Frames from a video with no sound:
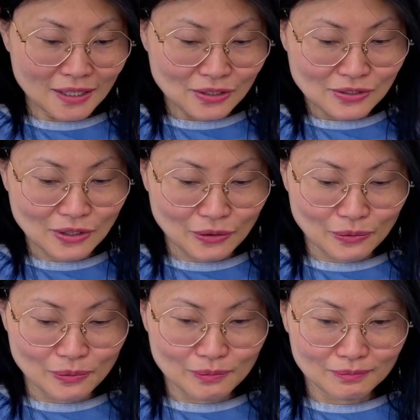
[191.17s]

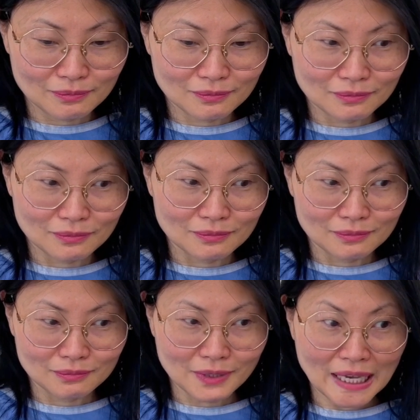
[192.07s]
So,
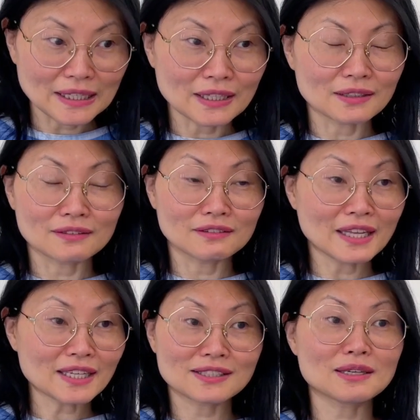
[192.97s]
and
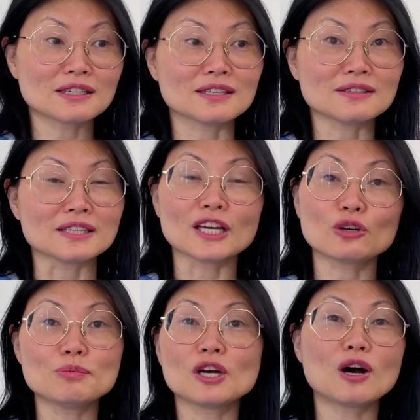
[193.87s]
next thing is, it
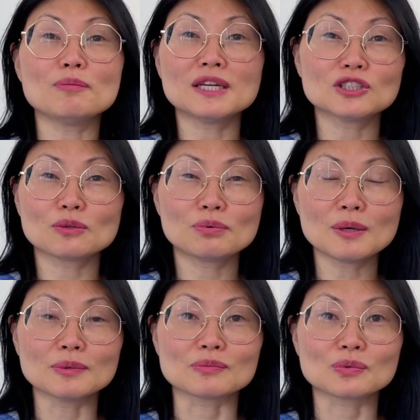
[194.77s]
could be a combination of
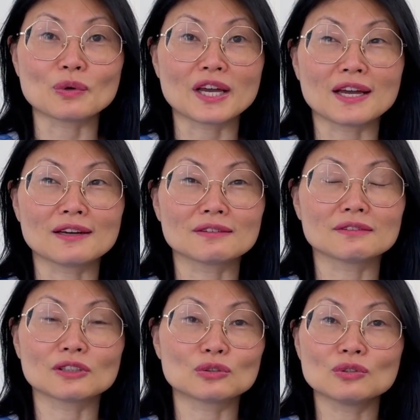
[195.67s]
problems where
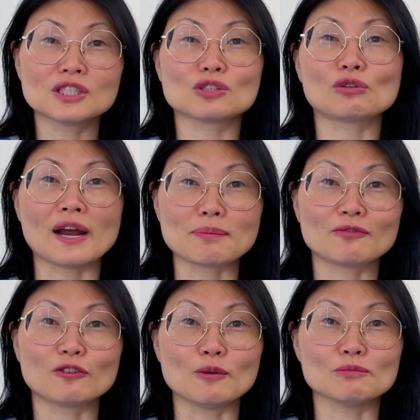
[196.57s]
the tooth is cracked
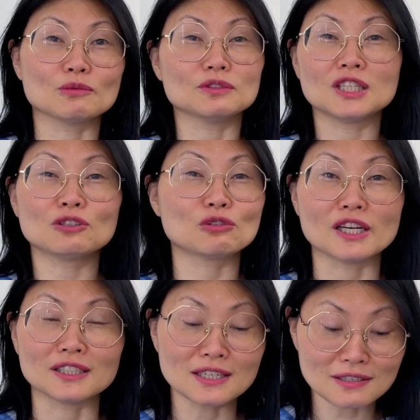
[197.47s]
from teeth
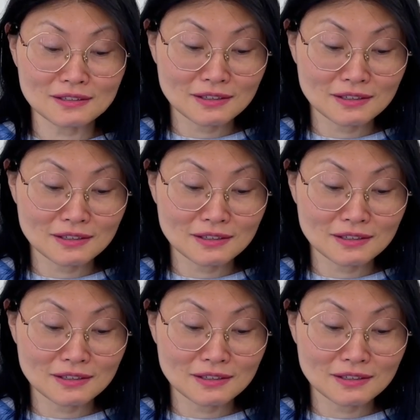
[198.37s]
grinding,